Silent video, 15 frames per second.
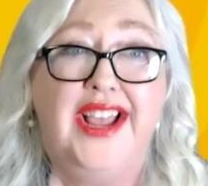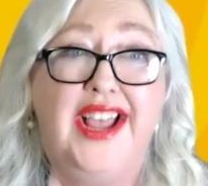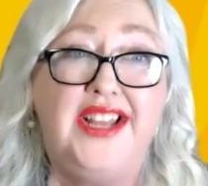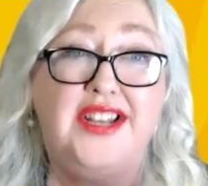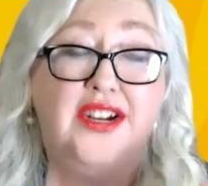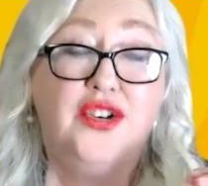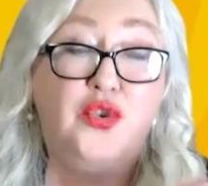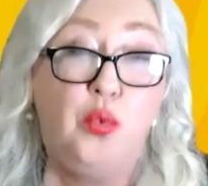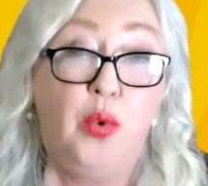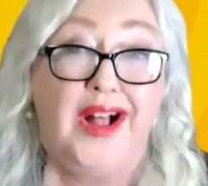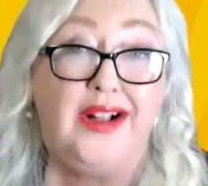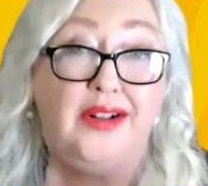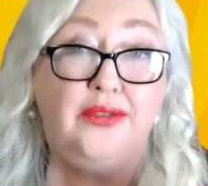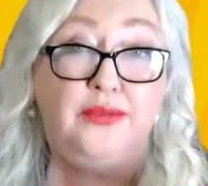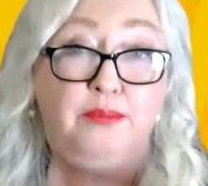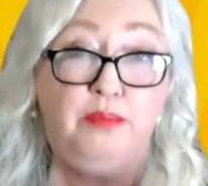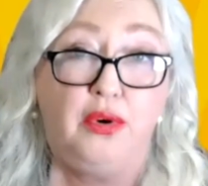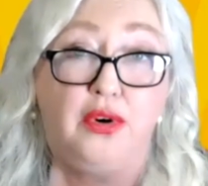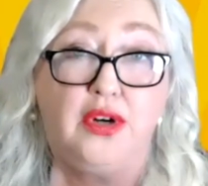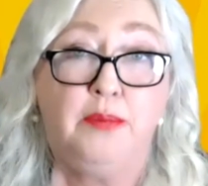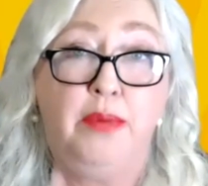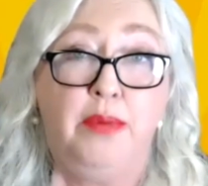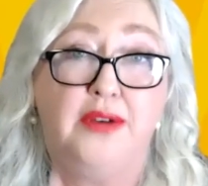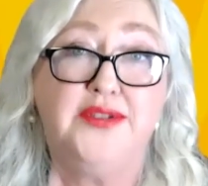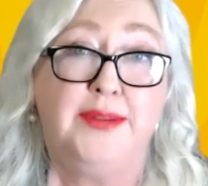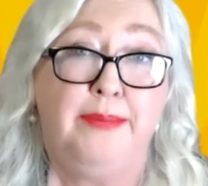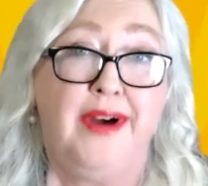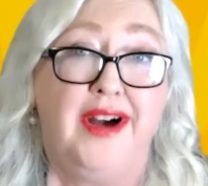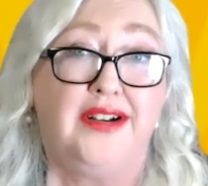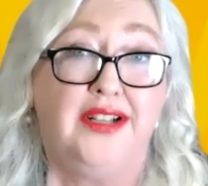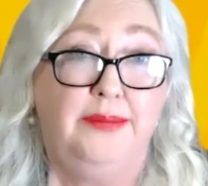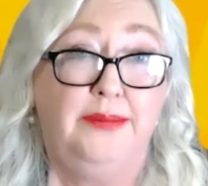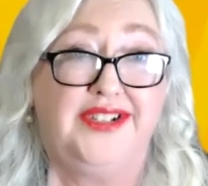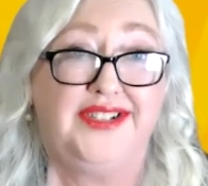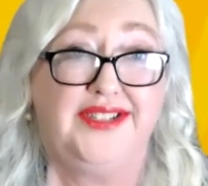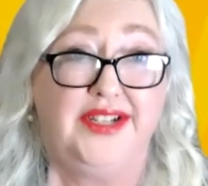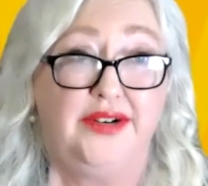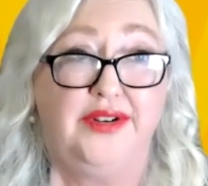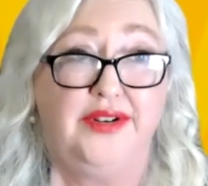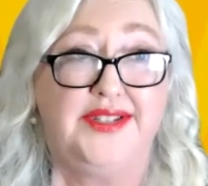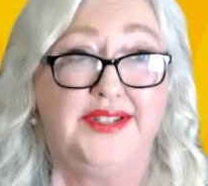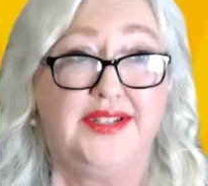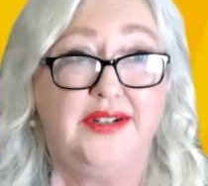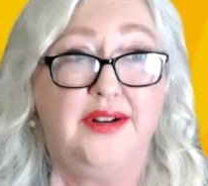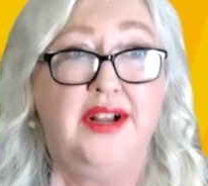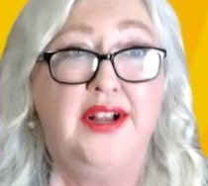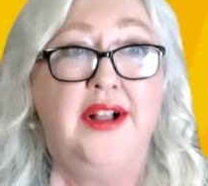in a 12-book post-apocalyptic series.